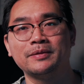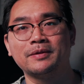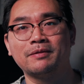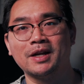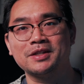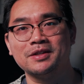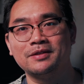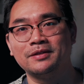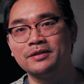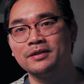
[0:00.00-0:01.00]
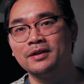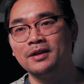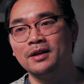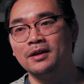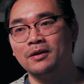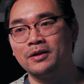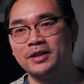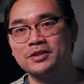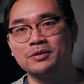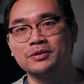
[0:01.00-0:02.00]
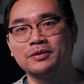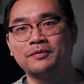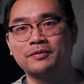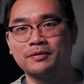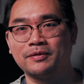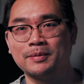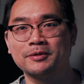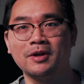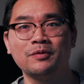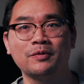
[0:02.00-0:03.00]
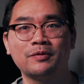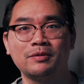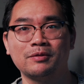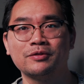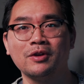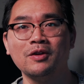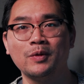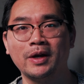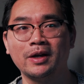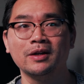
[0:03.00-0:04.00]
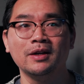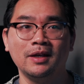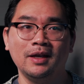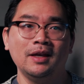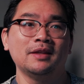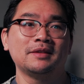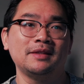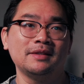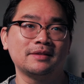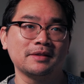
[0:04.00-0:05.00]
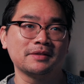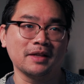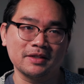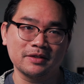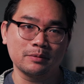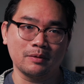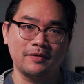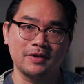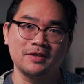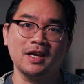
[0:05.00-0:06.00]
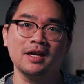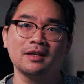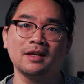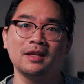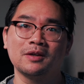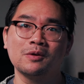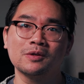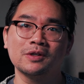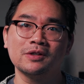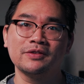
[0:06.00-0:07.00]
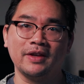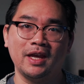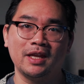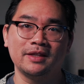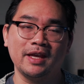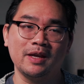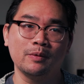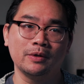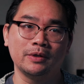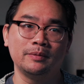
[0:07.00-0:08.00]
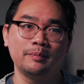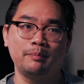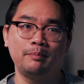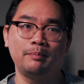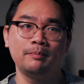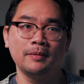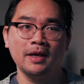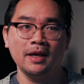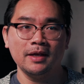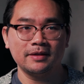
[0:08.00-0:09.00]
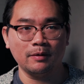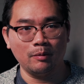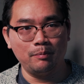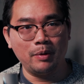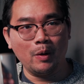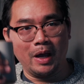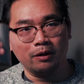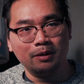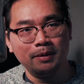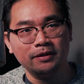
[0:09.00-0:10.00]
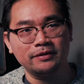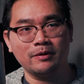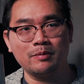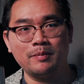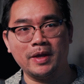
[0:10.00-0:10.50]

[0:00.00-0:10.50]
corrections or digital through software, these lenses will vignette at the corners and they will bow out a bit, so